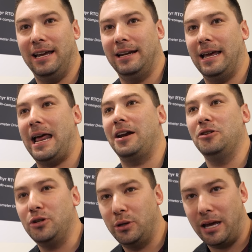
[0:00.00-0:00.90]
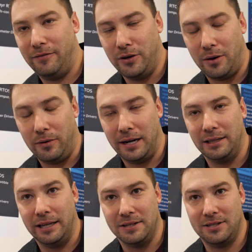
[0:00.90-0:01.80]
And how do you do that if you're not running
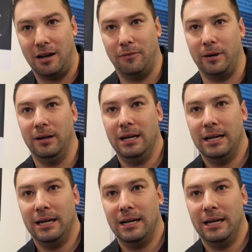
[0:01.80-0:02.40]
the latest software?